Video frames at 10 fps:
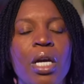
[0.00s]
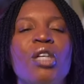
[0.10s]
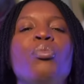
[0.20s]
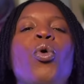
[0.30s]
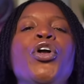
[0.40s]

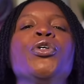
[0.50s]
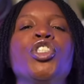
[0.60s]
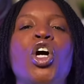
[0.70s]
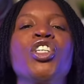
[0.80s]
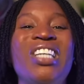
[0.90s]
the more you'll
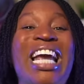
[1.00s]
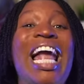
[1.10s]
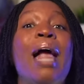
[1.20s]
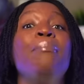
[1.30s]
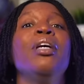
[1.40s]
start to
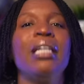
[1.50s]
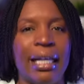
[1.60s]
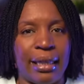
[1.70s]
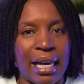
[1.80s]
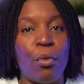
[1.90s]

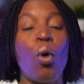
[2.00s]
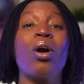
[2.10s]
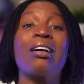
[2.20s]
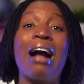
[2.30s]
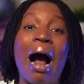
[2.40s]
emulate them
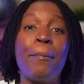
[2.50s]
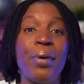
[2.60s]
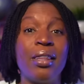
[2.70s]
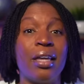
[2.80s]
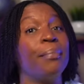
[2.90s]
or
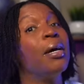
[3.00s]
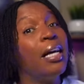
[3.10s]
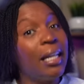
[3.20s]
copy them,